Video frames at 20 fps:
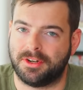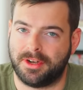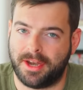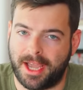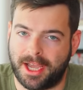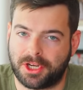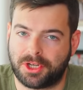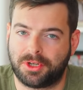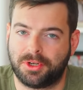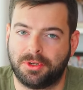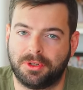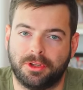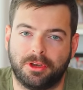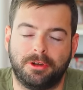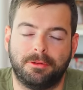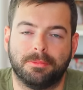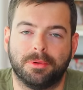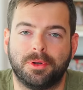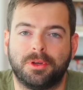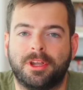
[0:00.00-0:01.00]
National
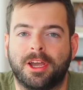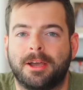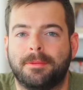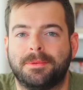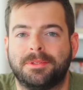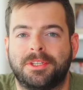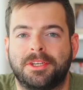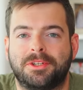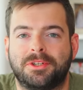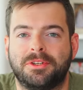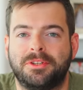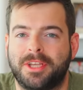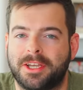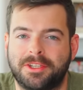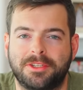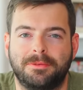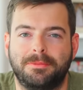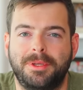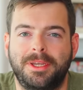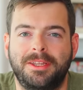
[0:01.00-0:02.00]
Homebrew Competition
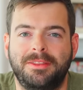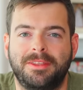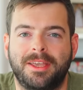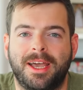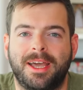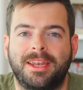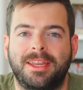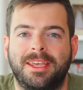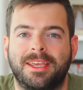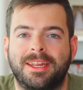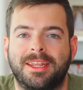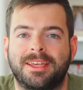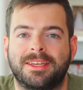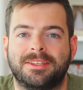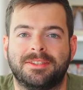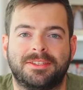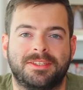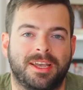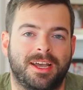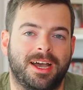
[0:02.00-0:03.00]
doesn't mean that it
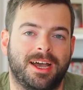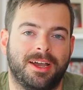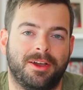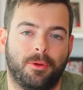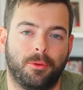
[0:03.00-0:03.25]
is uh,